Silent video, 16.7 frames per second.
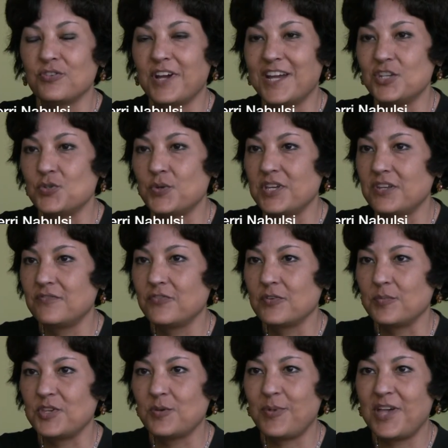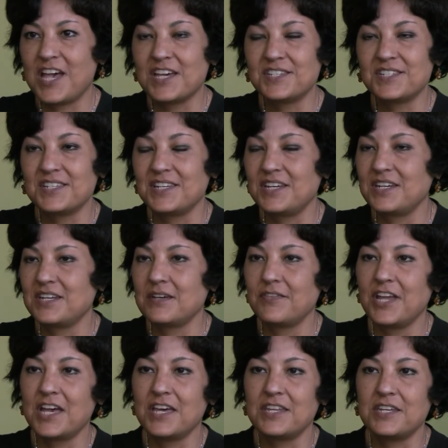graduated from UMass and
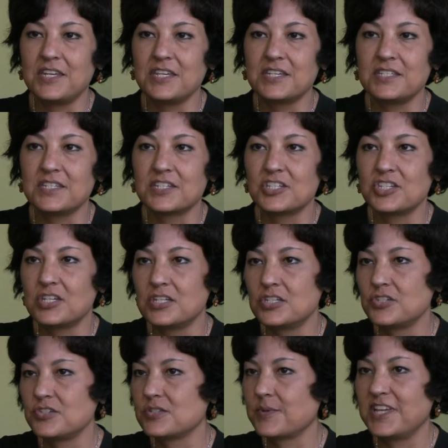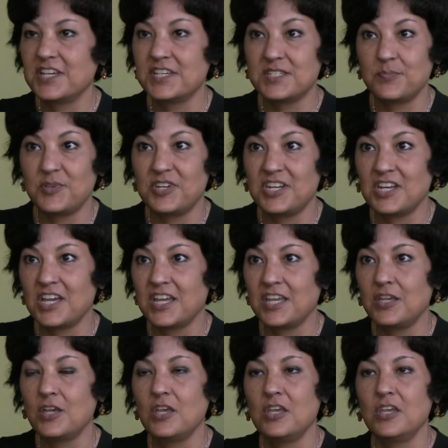never had any addiction issues. My husband and
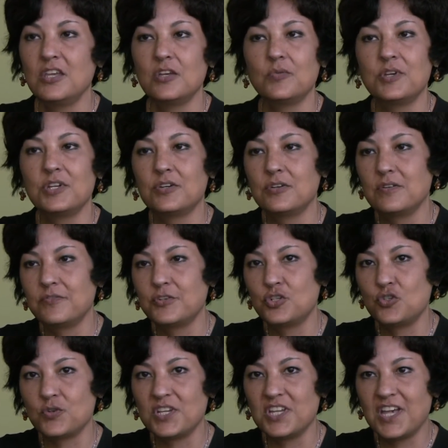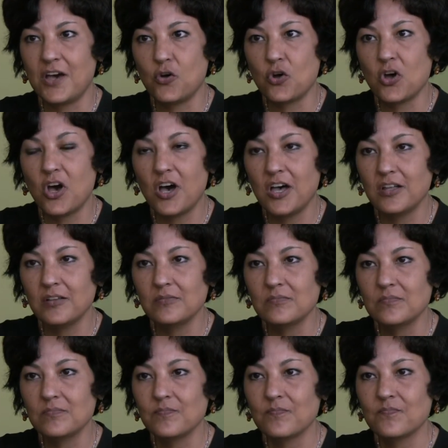I, we don't even drink alcohol.
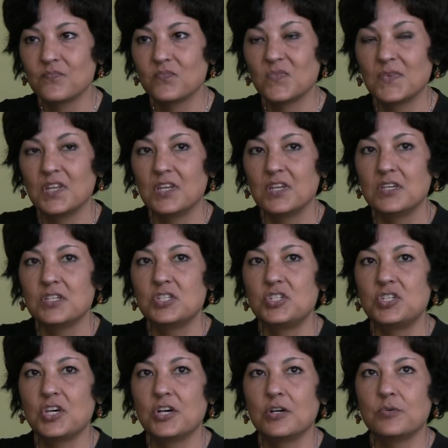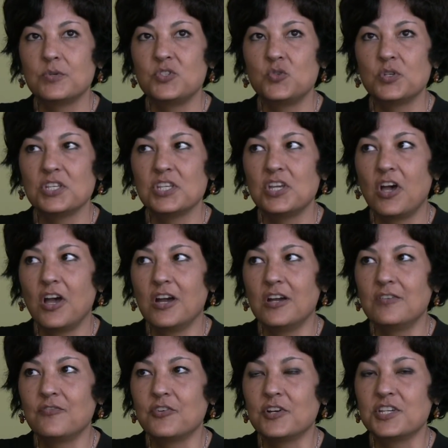So it was really
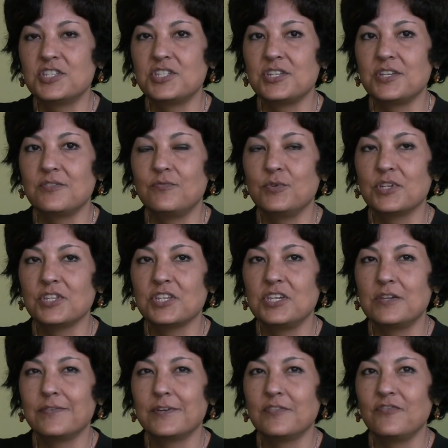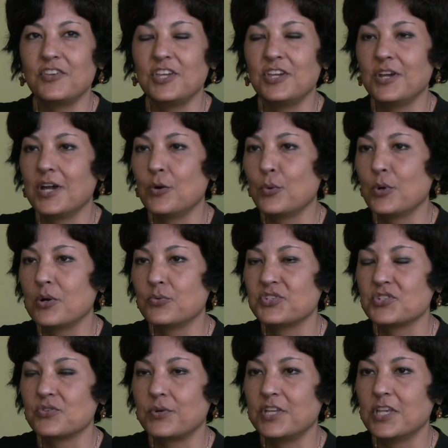hard for us to really even figure out what
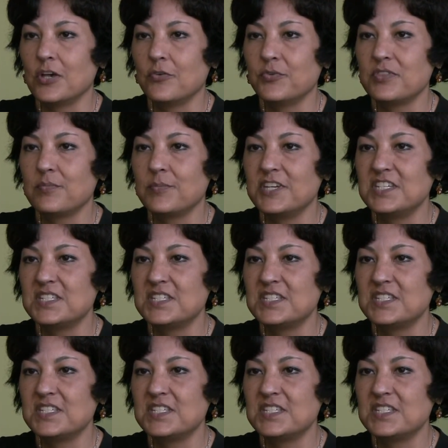was going on with my